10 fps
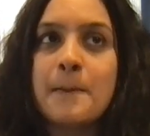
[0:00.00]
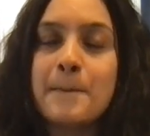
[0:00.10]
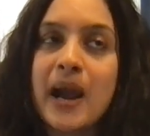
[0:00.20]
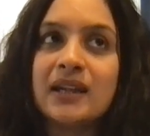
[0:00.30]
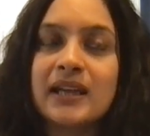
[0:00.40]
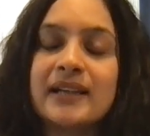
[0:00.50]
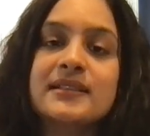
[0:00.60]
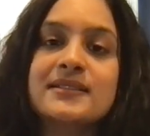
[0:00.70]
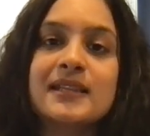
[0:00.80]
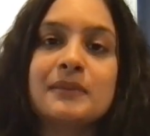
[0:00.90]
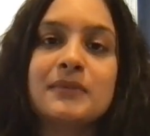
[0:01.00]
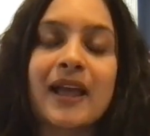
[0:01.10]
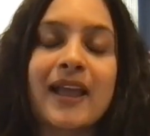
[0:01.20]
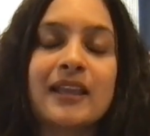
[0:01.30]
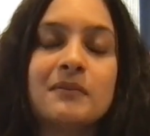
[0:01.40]
but at the same
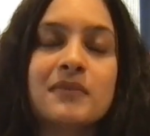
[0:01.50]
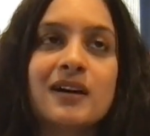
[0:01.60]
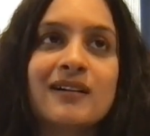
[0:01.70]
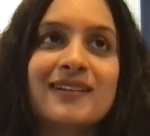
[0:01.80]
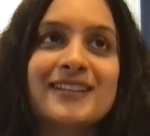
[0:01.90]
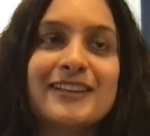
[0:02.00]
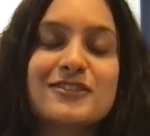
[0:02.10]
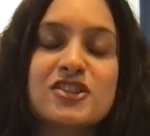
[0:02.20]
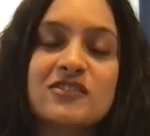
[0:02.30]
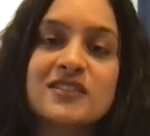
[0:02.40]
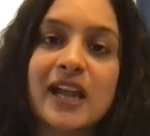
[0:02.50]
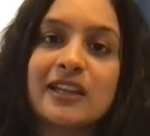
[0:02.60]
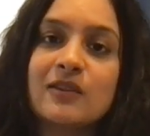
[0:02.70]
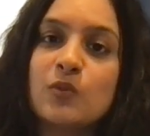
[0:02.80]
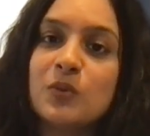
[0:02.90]
time, the energy of
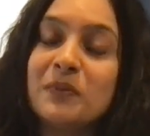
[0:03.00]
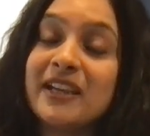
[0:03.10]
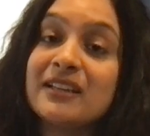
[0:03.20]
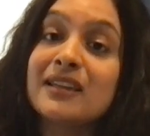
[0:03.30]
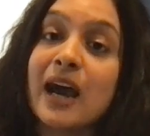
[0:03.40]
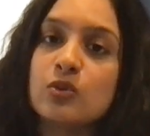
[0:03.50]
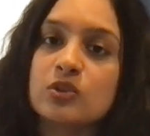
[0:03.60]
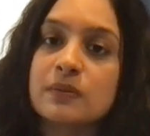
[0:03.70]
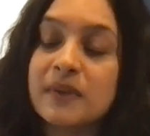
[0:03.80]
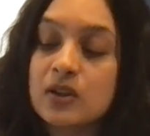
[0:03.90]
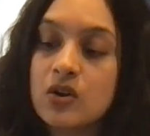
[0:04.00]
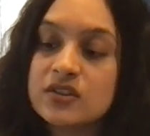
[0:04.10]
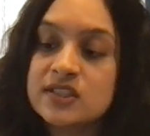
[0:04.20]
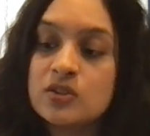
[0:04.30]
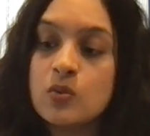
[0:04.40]
Saturn would bring doubt,
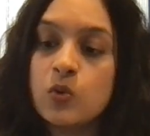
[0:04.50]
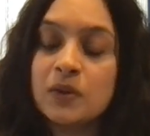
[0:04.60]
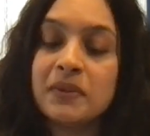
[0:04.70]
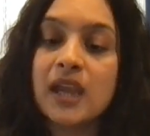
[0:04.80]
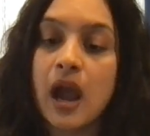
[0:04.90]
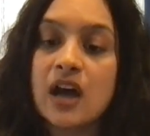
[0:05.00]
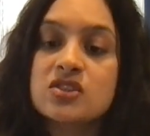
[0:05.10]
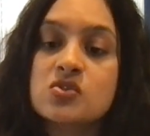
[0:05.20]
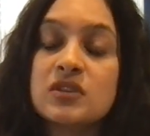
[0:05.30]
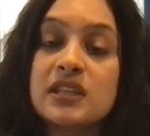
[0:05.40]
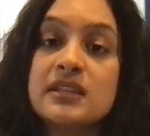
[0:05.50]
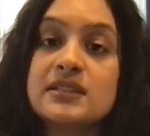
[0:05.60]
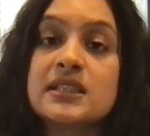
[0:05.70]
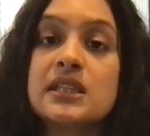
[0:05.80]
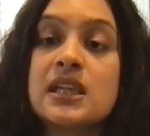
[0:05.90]
because you would be asked to
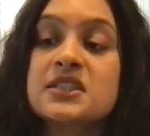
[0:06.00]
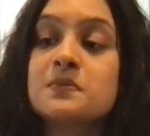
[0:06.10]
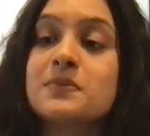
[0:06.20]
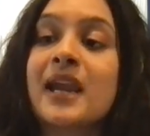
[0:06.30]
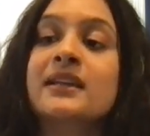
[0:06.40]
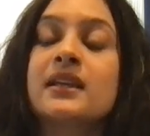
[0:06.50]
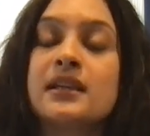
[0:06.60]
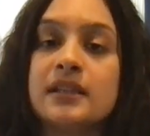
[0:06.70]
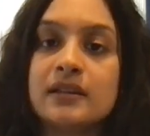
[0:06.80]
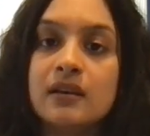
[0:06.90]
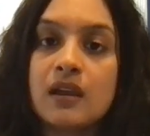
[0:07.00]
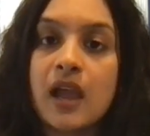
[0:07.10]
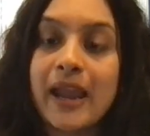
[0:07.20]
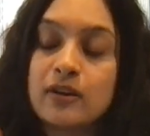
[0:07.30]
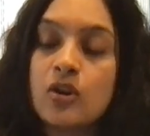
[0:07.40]
see things practically
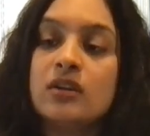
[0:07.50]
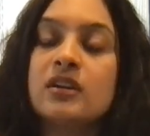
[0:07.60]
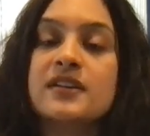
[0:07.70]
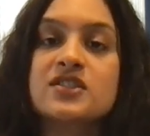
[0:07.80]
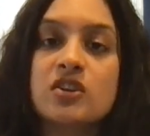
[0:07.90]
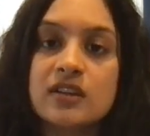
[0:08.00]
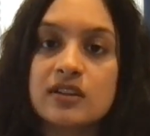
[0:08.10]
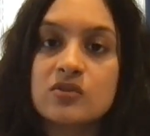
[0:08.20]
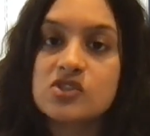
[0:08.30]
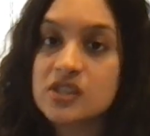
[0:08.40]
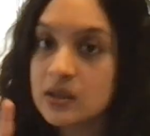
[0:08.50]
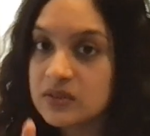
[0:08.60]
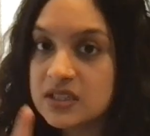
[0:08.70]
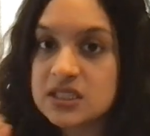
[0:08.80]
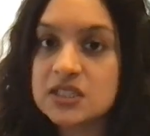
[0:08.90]
and not trust your intuition. Now
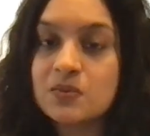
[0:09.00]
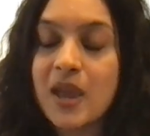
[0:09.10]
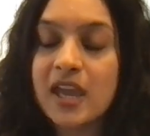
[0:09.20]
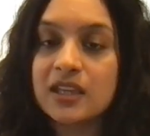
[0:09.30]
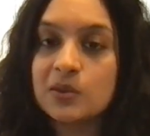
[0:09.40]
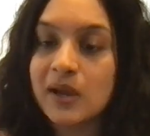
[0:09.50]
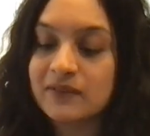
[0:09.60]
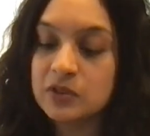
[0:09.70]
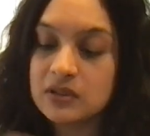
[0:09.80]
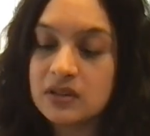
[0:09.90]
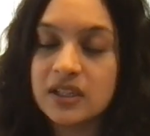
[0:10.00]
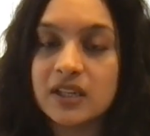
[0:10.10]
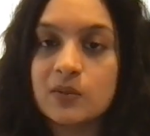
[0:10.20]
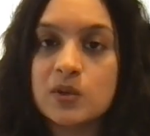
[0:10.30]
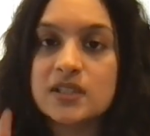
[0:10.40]
this is where you have to turn
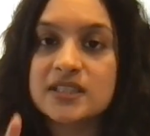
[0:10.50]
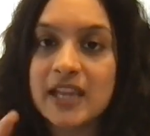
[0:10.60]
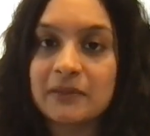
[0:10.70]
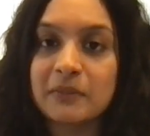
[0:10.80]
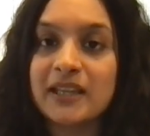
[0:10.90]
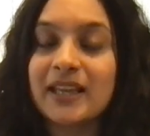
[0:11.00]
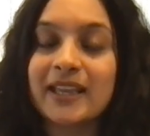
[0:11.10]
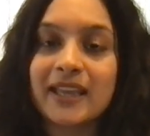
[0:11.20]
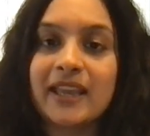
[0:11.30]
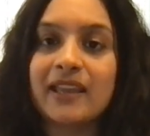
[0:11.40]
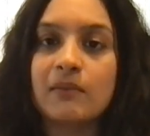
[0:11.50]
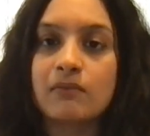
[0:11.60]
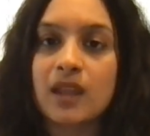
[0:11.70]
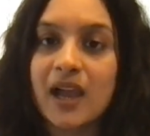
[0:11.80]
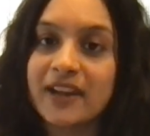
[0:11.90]
inwards and be like, hey,
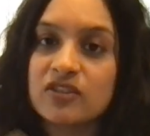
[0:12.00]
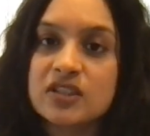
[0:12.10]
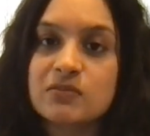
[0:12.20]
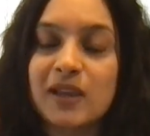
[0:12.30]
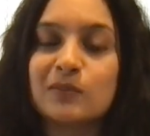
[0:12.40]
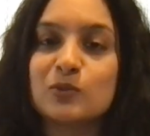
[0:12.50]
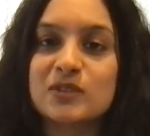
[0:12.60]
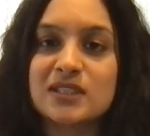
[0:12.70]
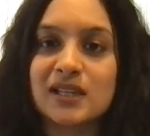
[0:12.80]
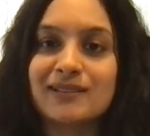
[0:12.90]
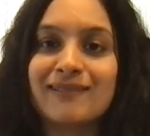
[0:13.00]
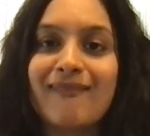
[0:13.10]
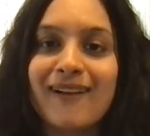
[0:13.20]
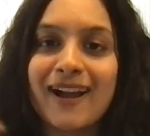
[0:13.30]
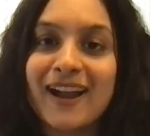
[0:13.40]
I trust my moon sign,
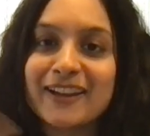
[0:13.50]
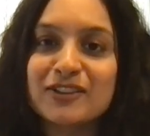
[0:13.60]
I